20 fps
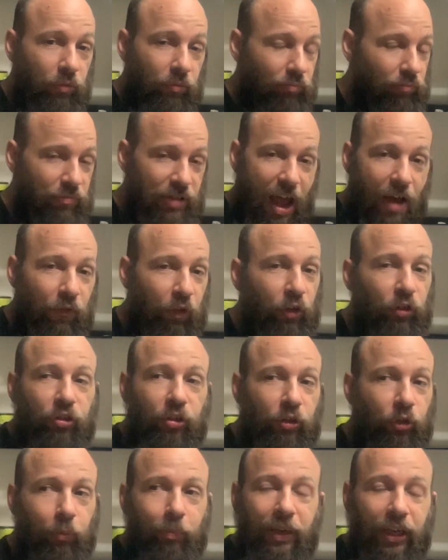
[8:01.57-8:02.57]
Never
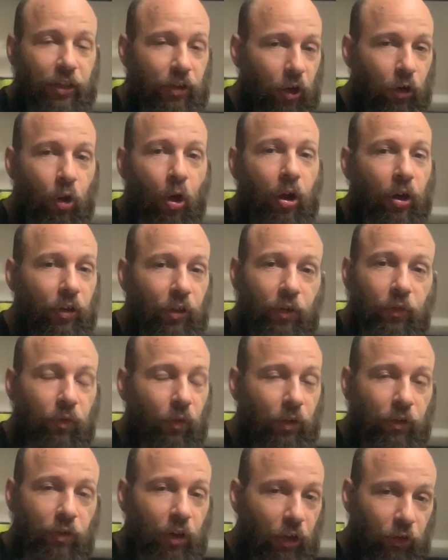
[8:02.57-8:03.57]
should you be in there longer than
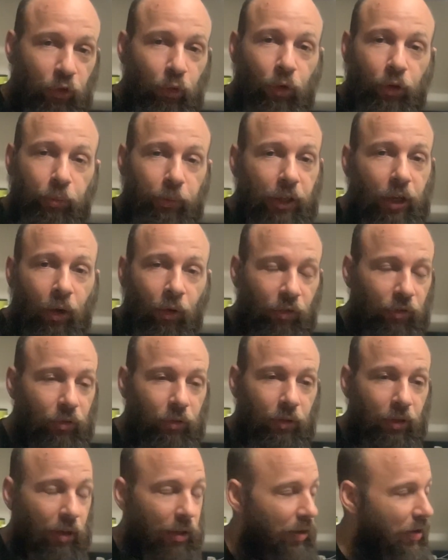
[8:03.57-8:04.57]
the 2 to 3 coats.
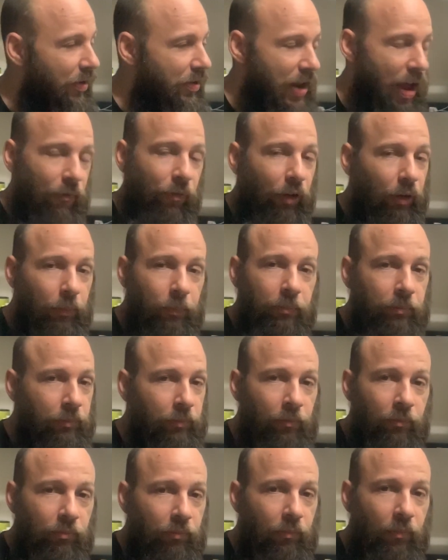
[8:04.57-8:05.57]
Never.
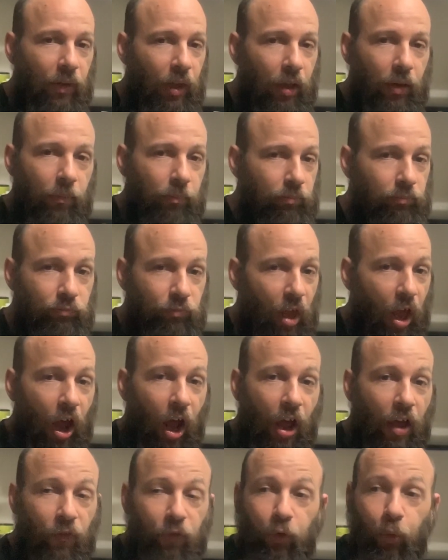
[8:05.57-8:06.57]

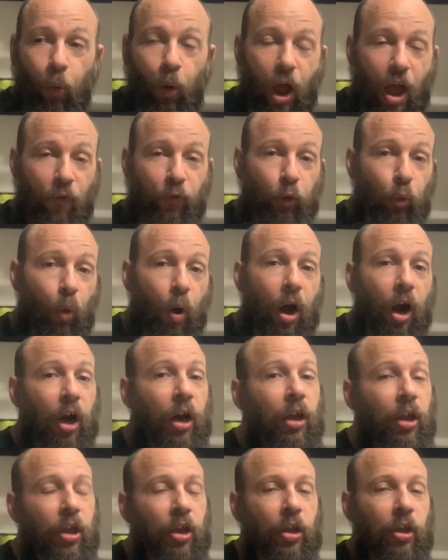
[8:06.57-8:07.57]
If you
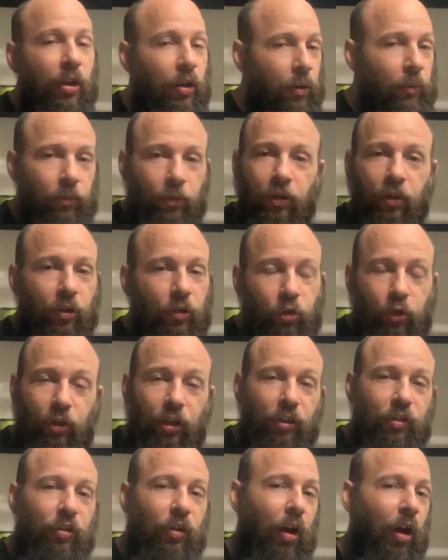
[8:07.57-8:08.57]
are, you
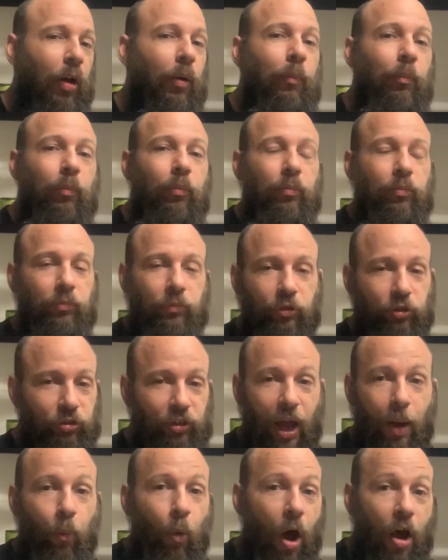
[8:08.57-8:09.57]
need to
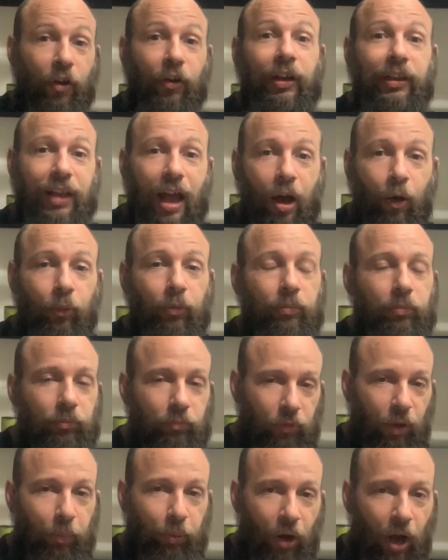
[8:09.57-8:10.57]
stop watering down
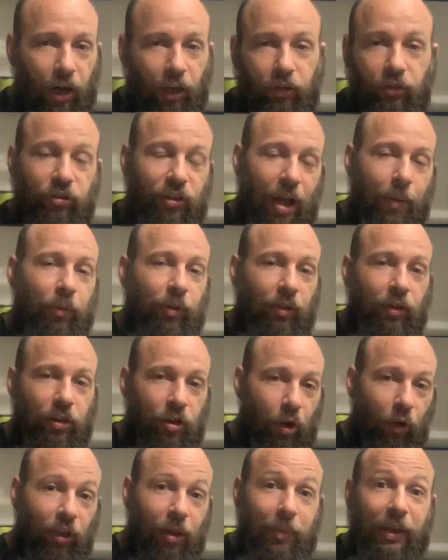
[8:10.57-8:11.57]
the product. Stop,
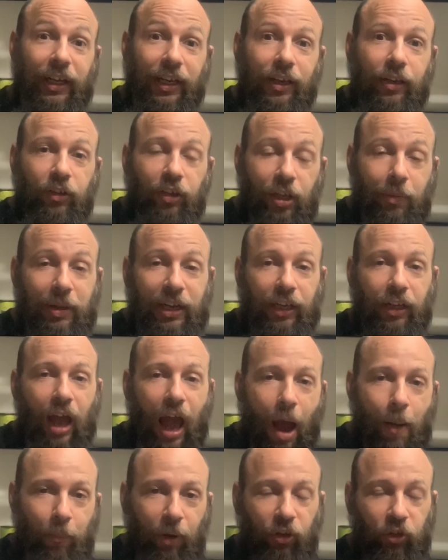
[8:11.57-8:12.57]
limiting
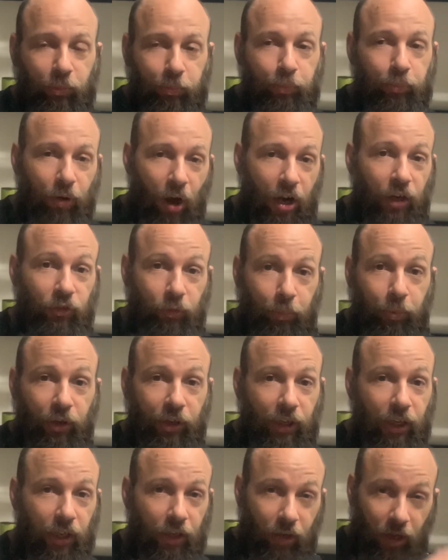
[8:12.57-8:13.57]
how much product you're
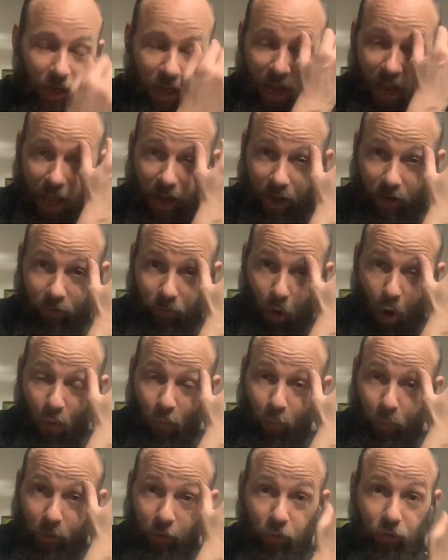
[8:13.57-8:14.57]
putting in and
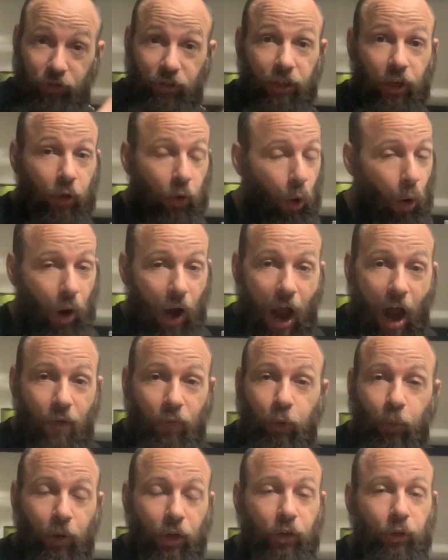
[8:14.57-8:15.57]
over reducing it, or however
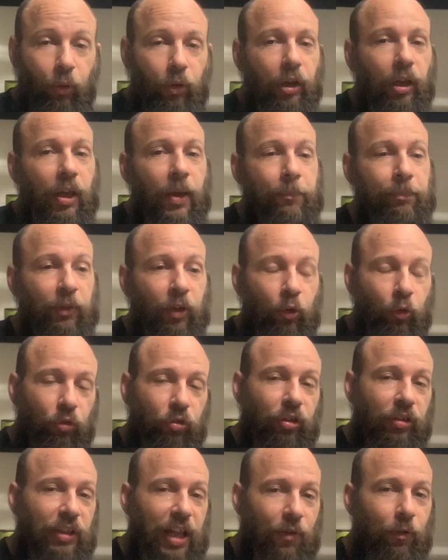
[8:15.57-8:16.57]
you want to do it. You
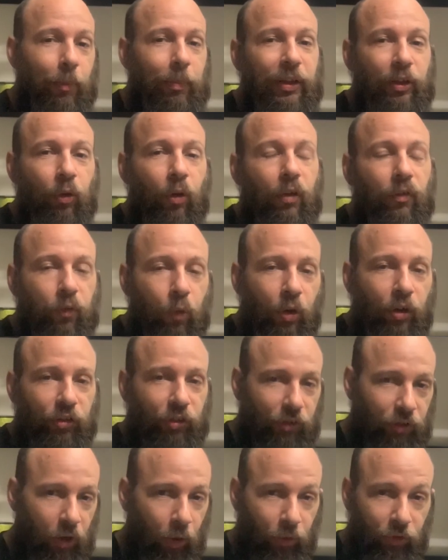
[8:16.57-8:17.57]
should never be doing 4 to
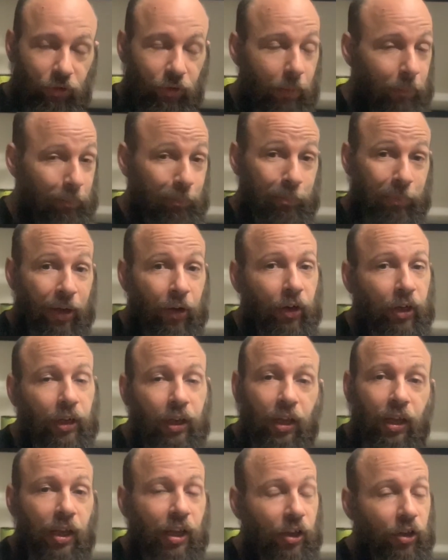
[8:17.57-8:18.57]
6 coats. Period.
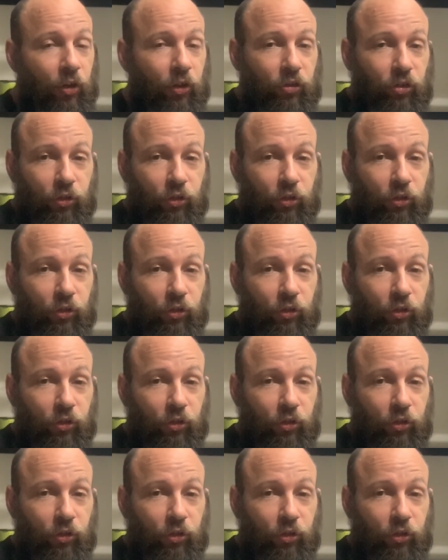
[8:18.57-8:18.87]
No